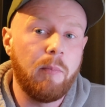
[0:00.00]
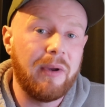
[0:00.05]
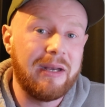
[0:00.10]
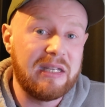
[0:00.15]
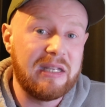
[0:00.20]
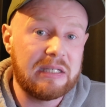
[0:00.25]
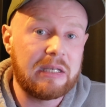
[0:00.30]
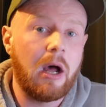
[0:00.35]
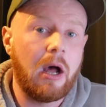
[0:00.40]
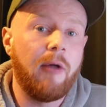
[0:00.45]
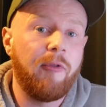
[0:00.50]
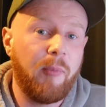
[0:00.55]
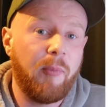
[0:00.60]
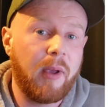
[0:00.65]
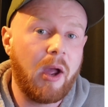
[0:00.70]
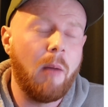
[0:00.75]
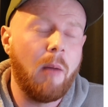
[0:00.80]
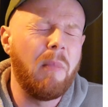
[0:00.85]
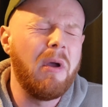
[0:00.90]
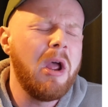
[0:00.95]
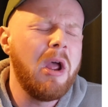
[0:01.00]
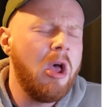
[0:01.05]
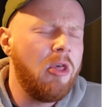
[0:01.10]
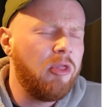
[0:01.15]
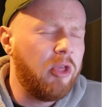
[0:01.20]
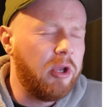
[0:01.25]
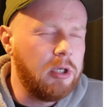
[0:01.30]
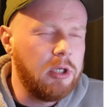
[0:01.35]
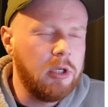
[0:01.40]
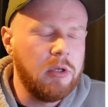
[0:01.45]
but he's starting to become
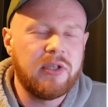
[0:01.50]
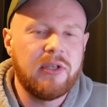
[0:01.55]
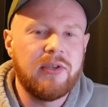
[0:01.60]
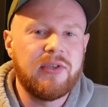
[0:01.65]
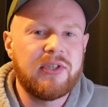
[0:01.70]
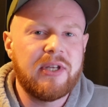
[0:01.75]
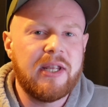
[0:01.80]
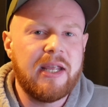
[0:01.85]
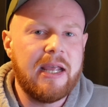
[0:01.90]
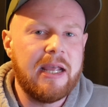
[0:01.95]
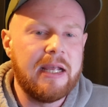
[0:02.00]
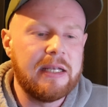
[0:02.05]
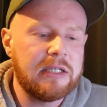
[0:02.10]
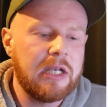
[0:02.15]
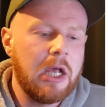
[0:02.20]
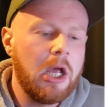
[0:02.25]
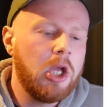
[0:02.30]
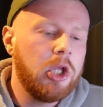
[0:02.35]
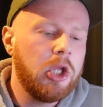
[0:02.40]
the nuisance he is.